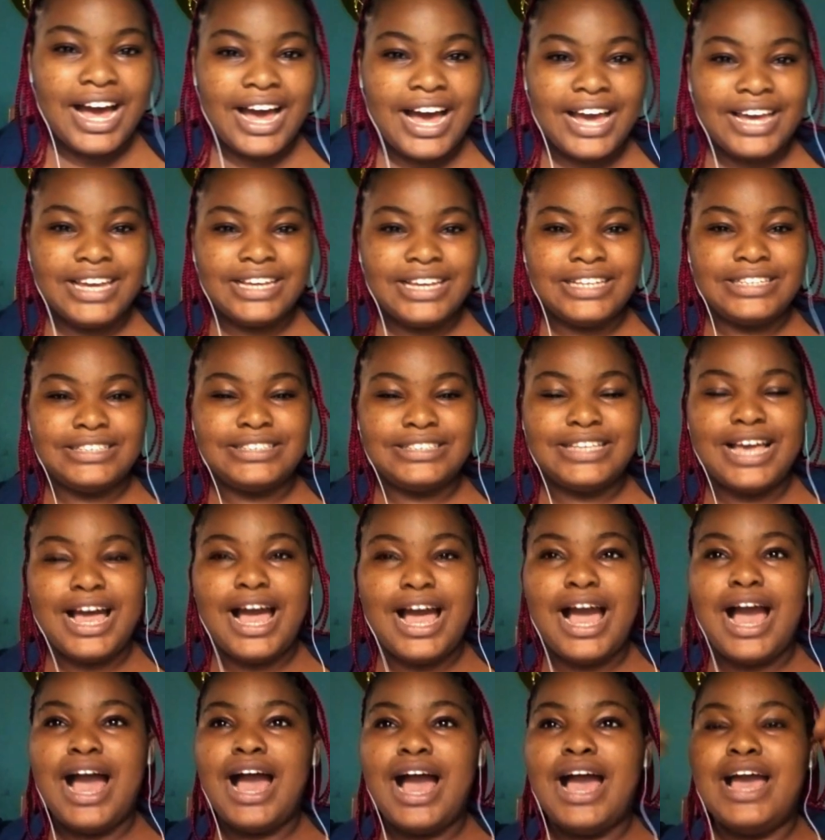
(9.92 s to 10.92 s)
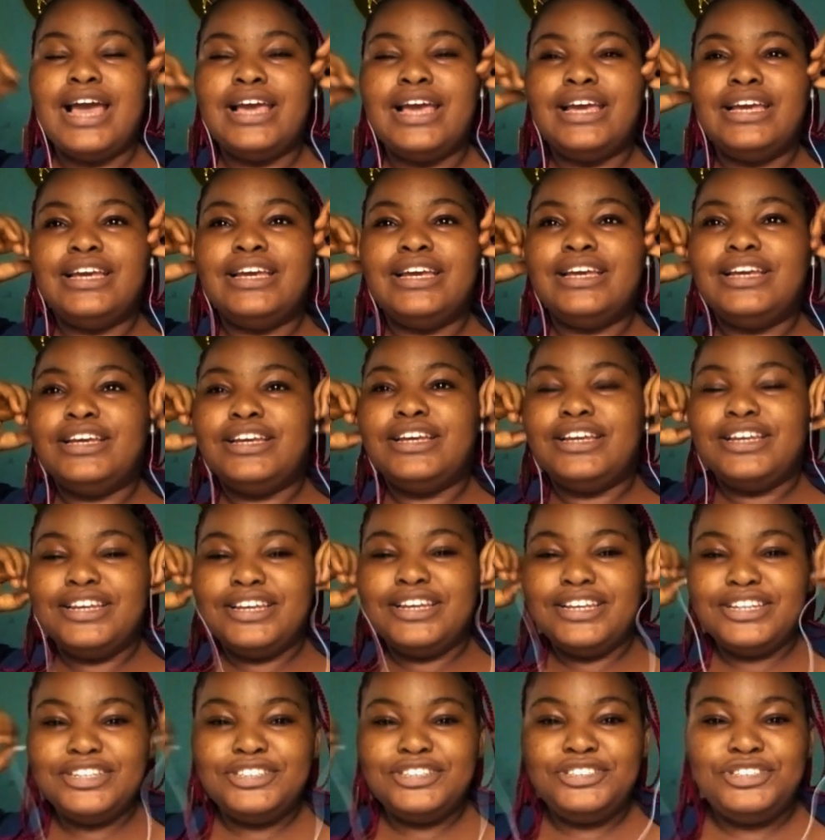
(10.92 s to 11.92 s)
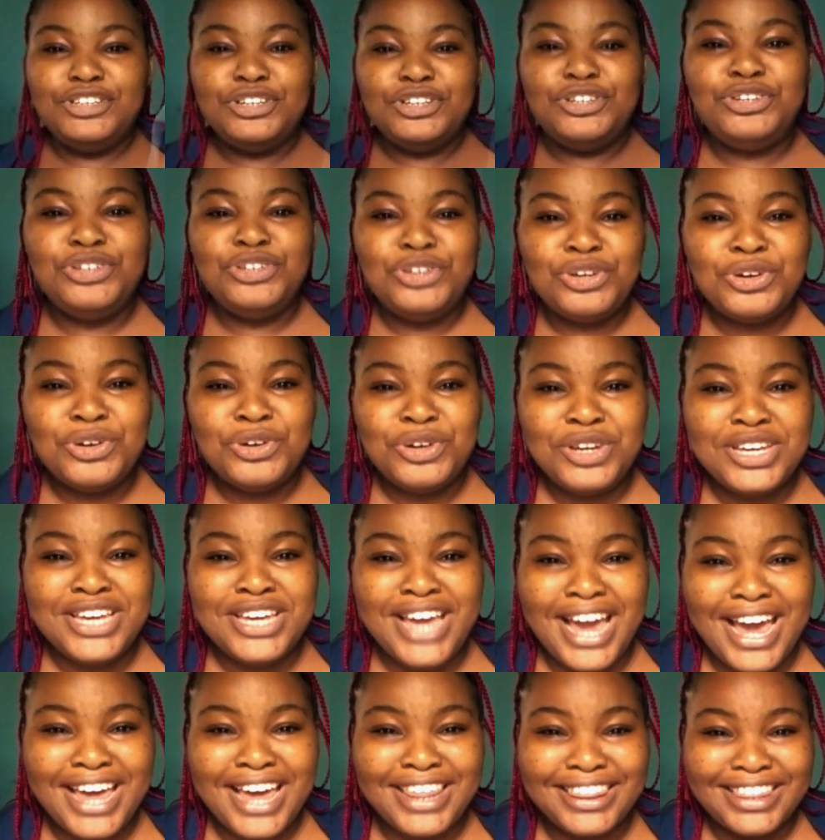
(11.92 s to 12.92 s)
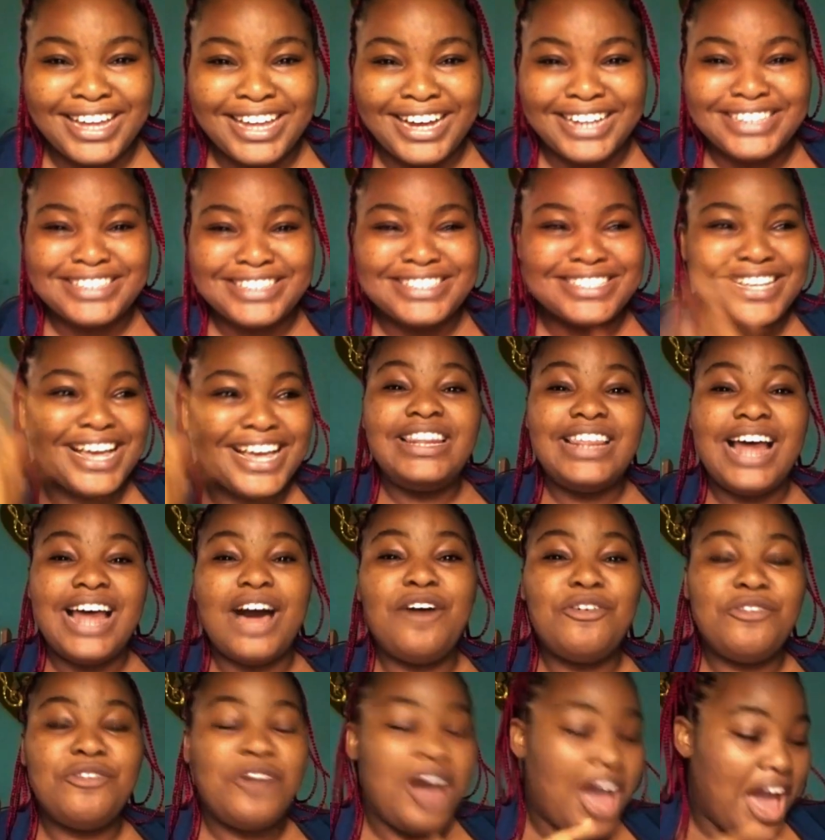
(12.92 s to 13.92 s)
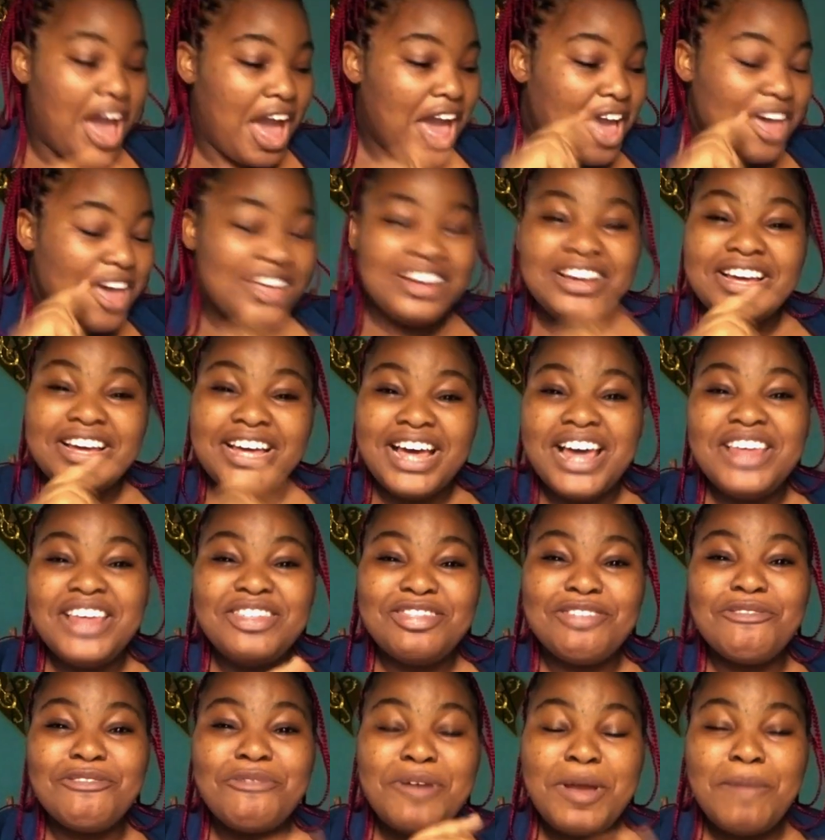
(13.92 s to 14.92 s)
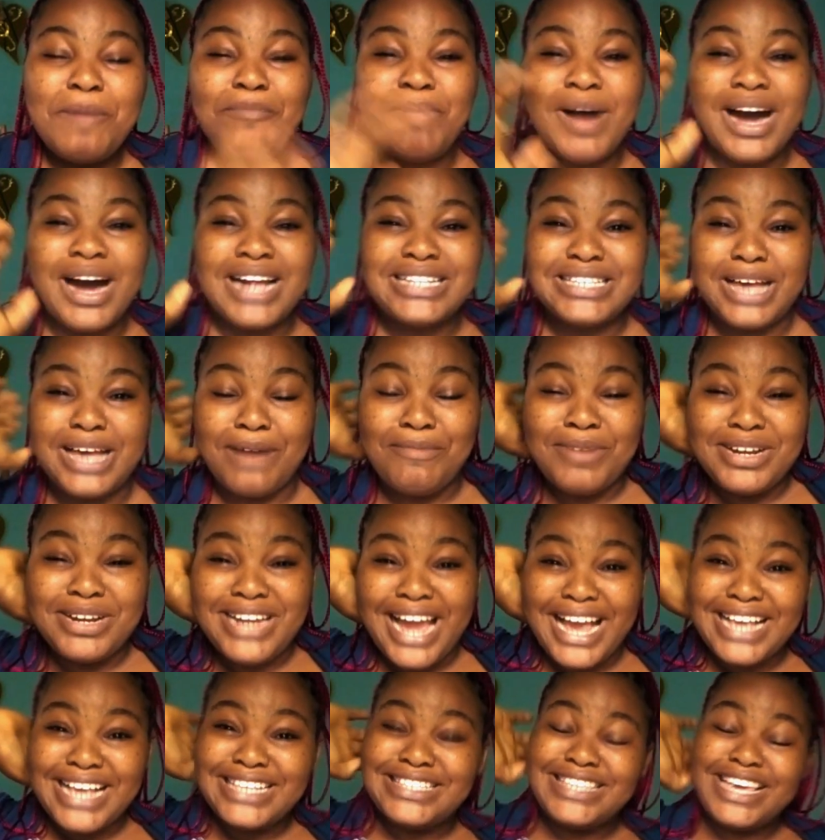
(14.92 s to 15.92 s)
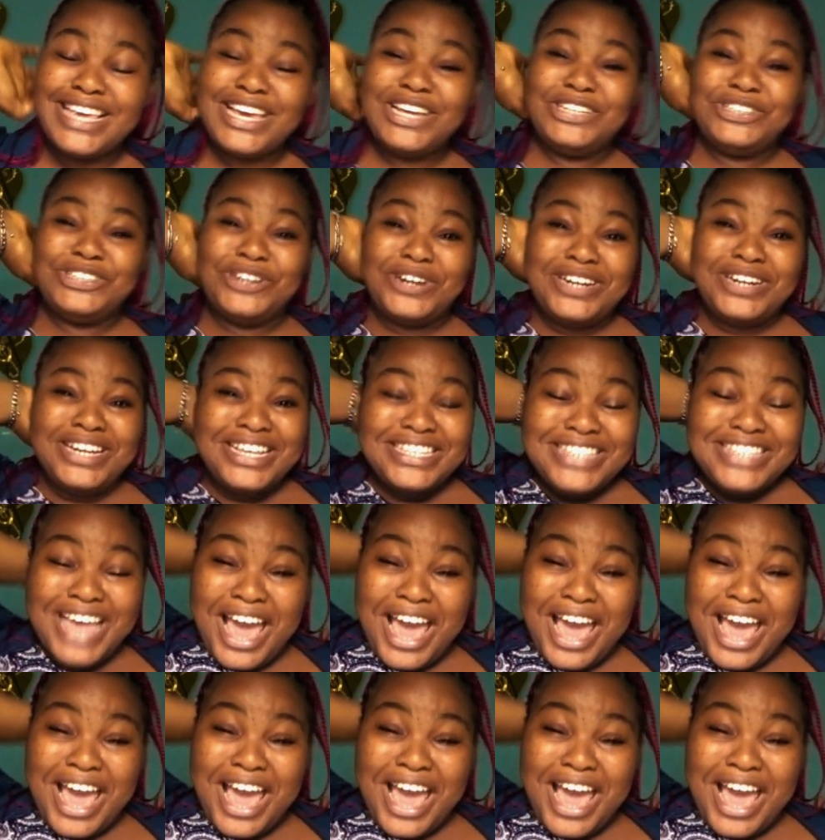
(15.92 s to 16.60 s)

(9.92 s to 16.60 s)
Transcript: is, did you hear that? That three-part harmonization is